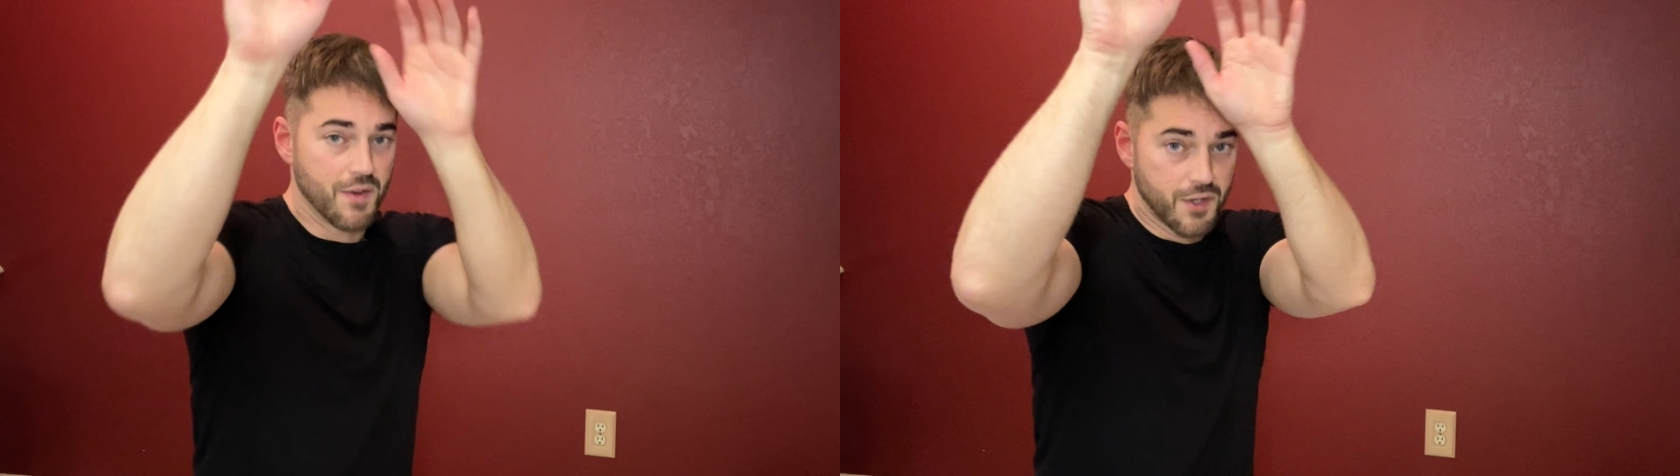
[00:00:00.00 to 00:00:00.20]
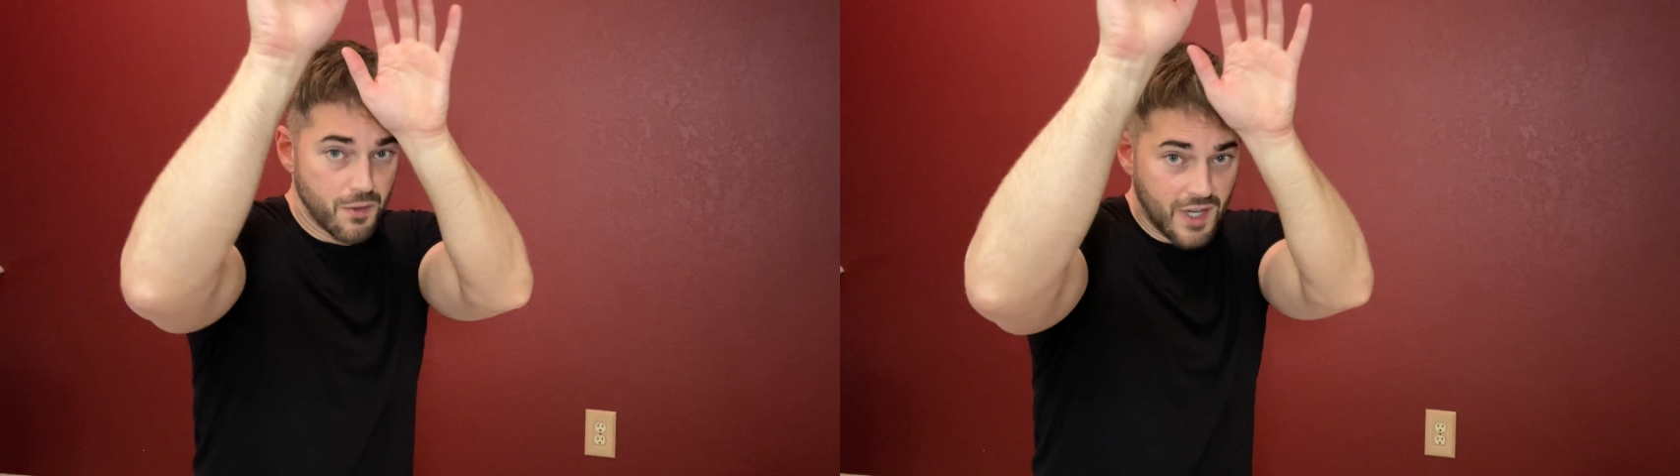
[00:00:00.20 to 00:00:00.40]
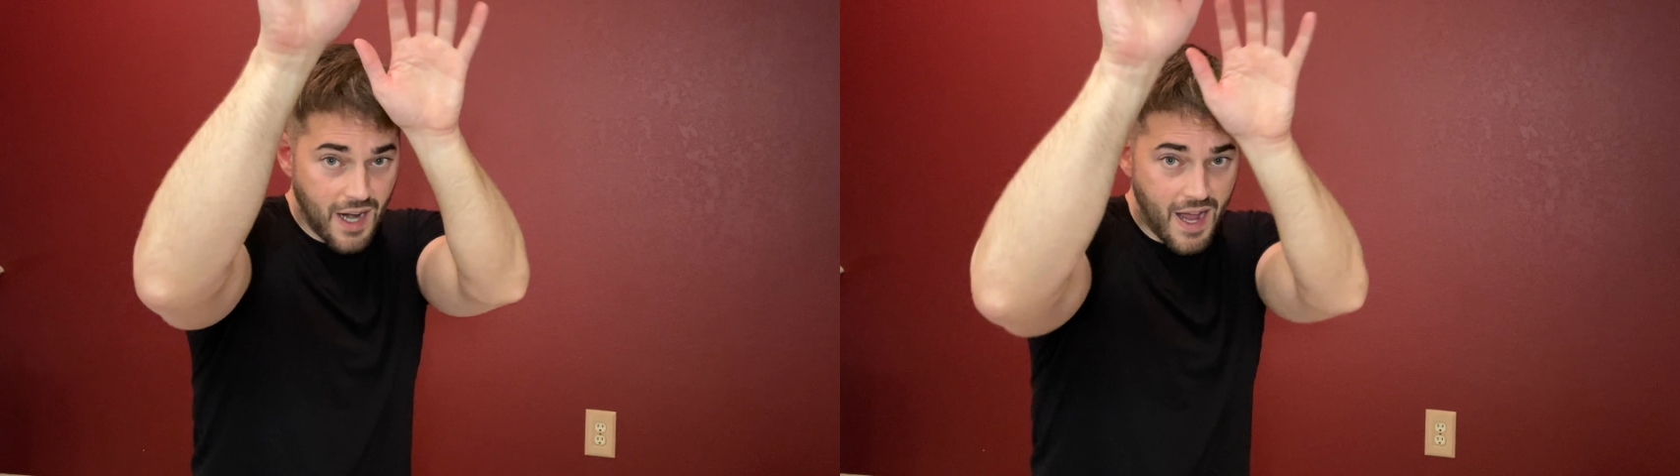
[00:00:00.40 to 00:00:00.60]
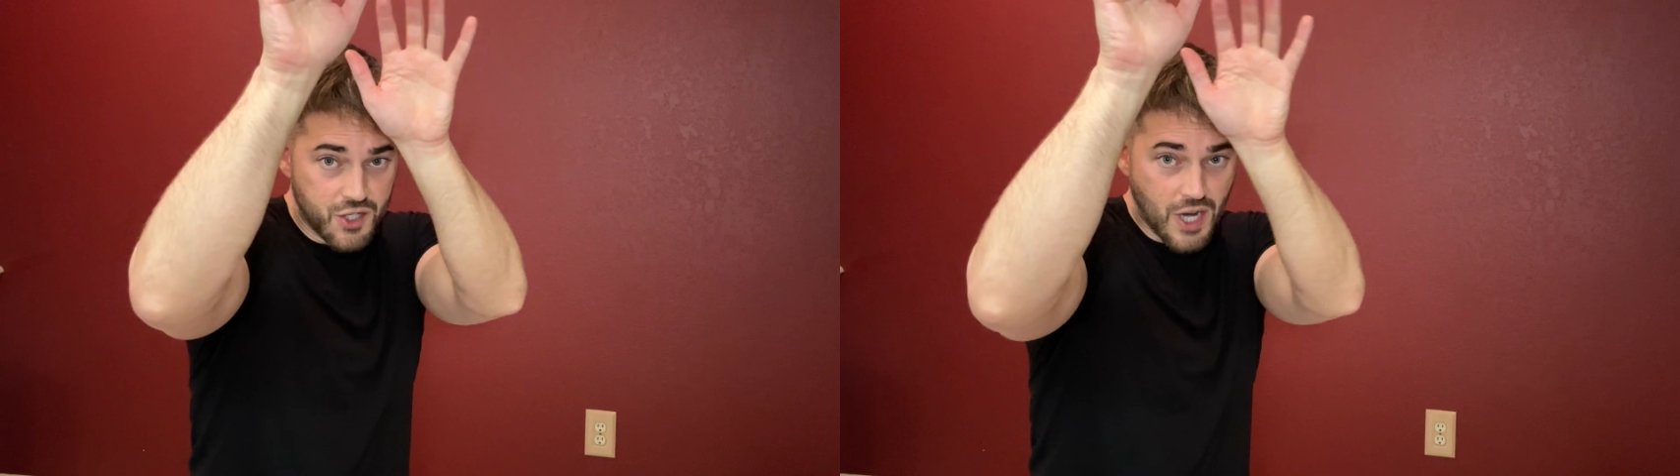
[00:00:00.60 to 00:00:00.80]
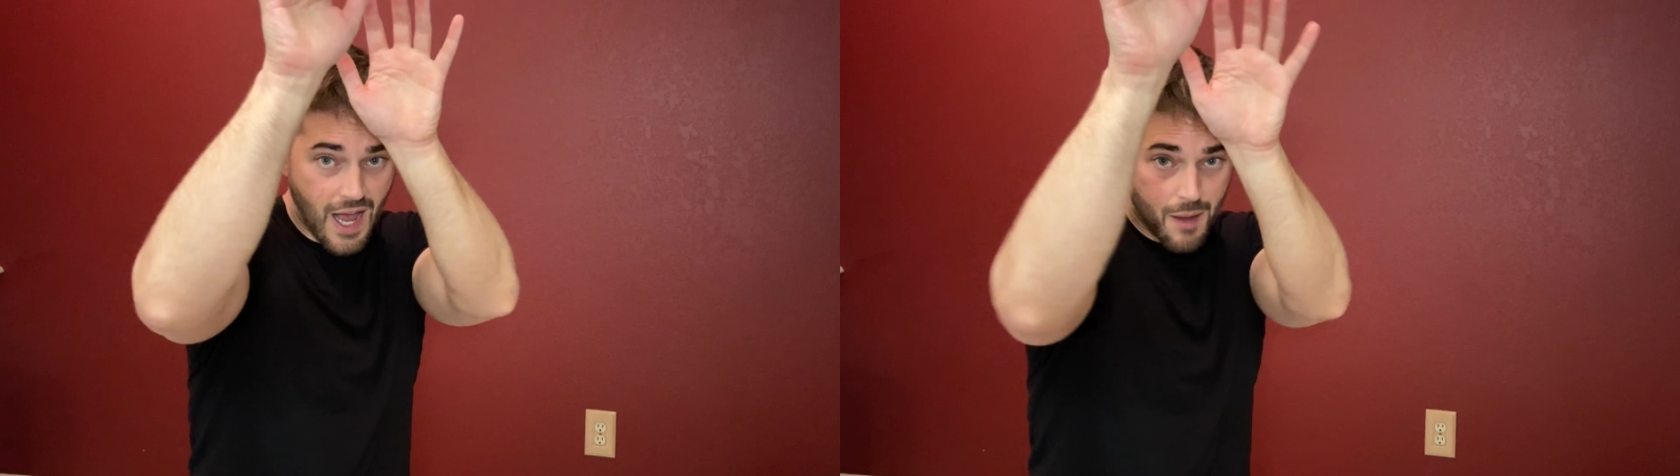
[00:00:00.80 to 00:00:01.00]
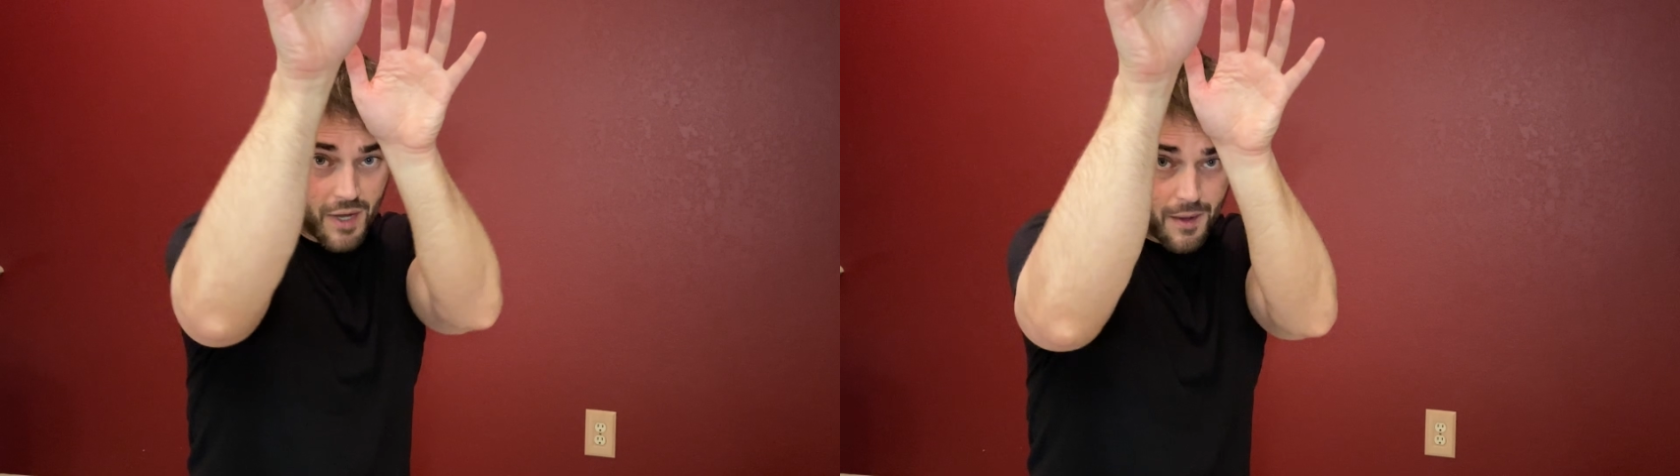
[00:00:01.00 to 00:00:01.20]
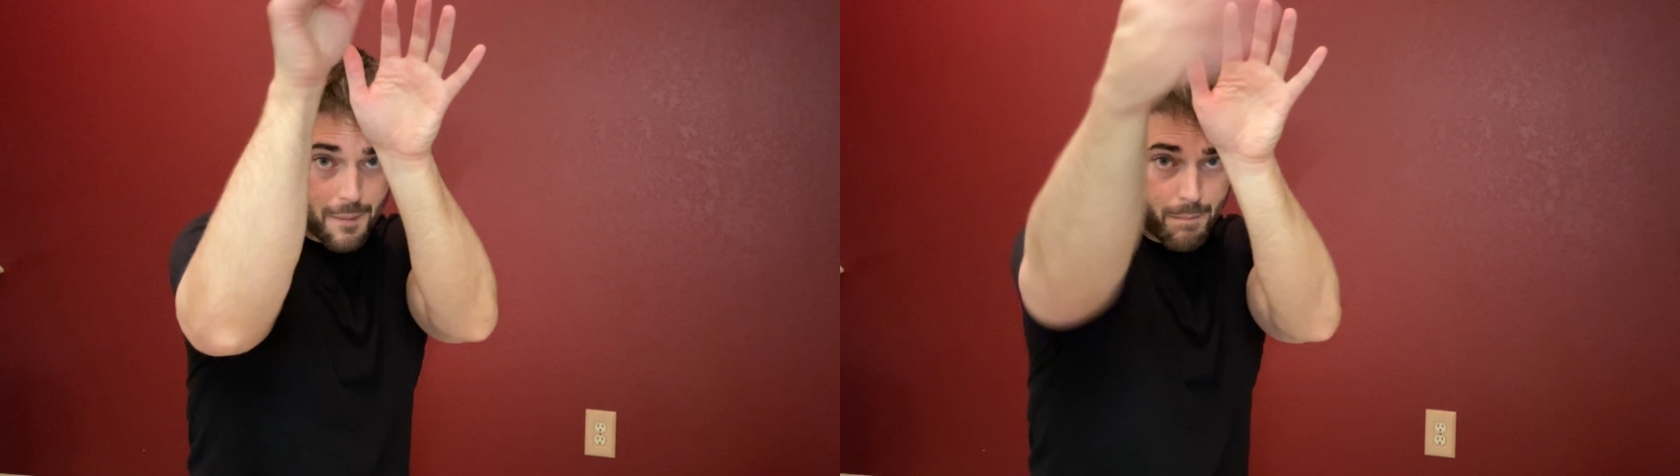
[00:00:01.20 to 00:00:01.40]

you're doing an eye jab,